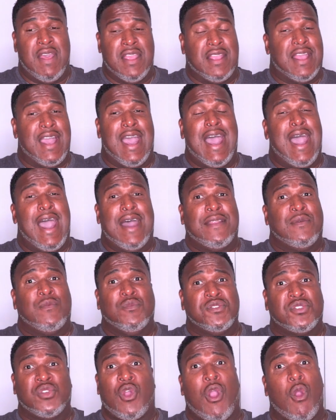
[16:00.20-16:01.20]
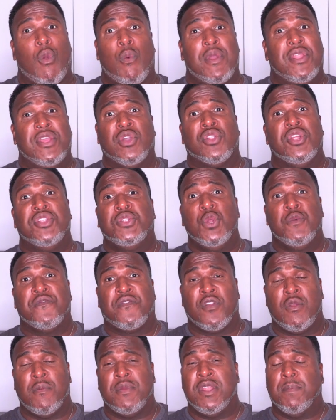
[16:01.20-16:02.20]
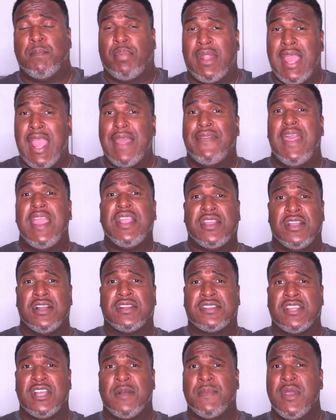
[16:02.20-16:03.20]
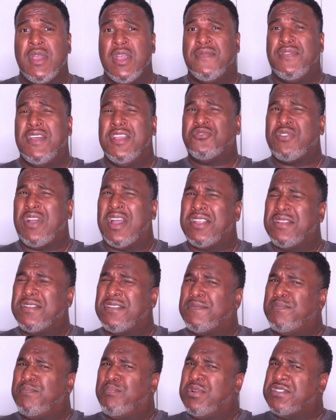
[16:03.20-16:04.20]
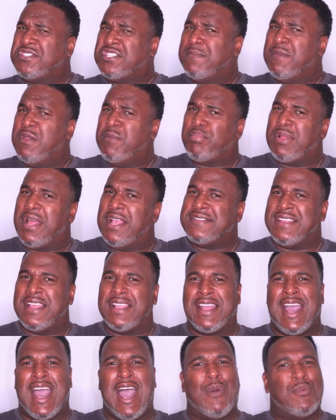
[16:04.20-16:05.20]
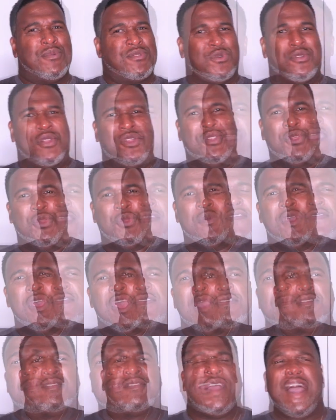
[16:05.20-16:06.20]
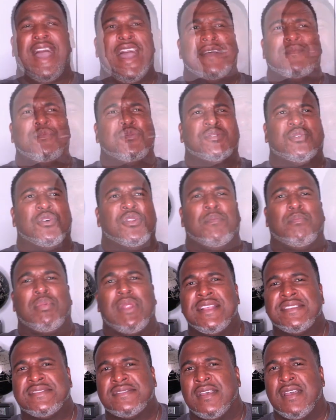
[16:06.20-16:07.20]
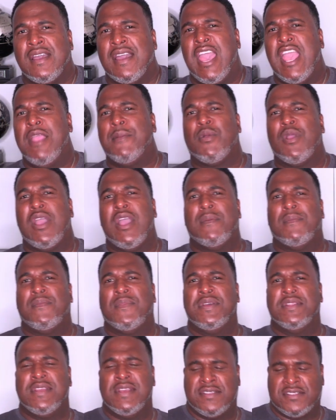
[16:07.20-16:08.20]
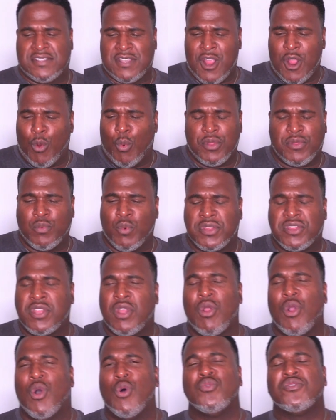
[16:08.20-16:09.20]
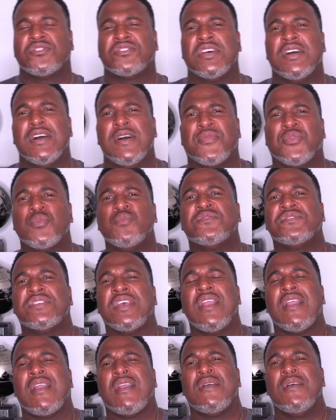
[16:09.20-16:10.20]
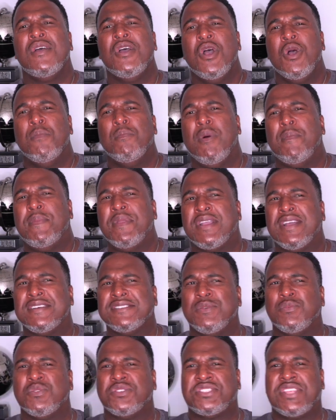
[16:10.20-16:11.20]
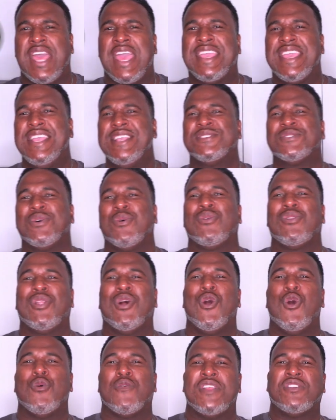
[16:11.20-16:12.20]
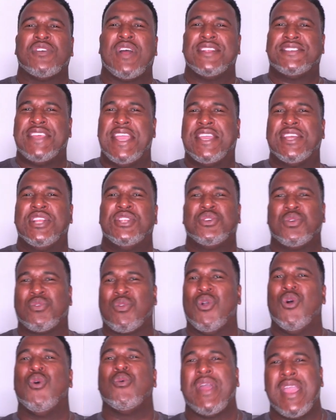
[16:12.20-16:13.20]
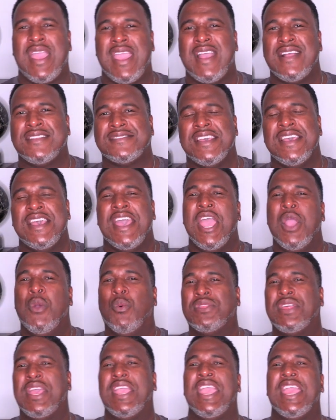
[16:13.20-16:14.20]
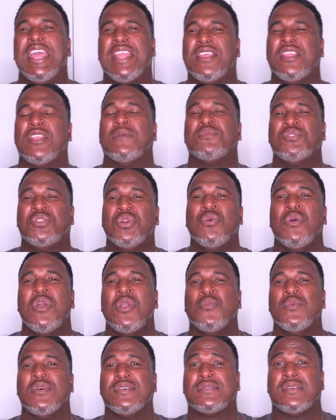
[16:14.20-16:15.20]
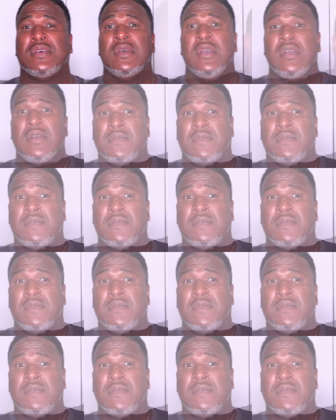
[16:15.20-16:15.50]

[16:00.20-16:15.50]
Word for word: that God was already going to do for him. And the plan they cooked up, they tried to put something in place that God was going to do. God was going to bless Abraham and, Sarah with, with their own son through Sarah. But because it was taking so long, they tried to take it into their own hands. And what they ended up doing was,